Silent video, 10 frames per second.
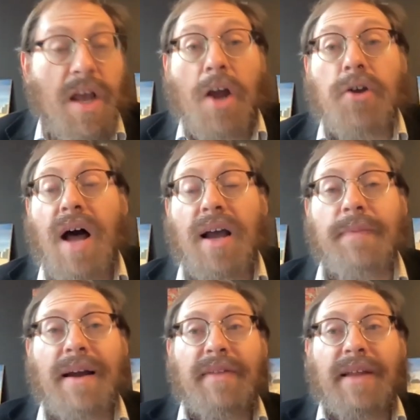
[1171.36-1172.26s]
Are you talking
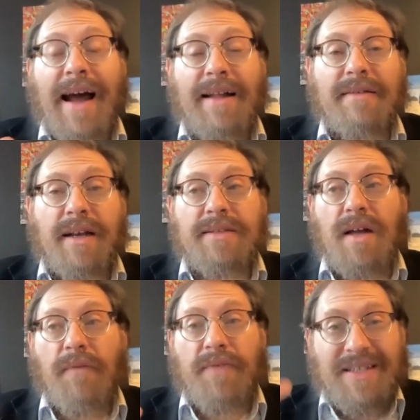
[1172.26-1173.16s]
about in the context
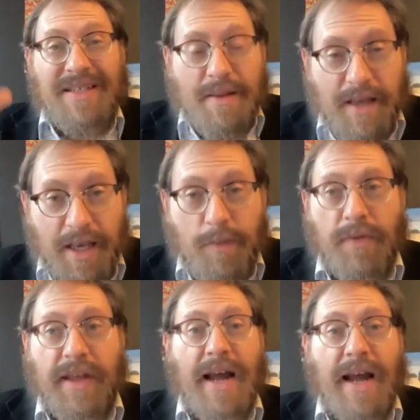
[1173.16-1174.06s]
of this theme
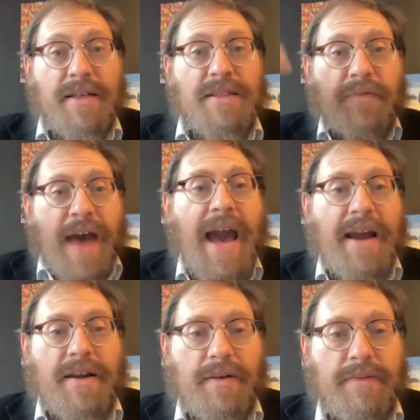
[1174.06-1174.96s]
or the context of
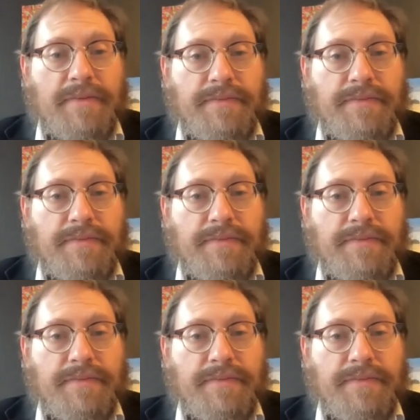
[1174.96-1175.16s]
adding?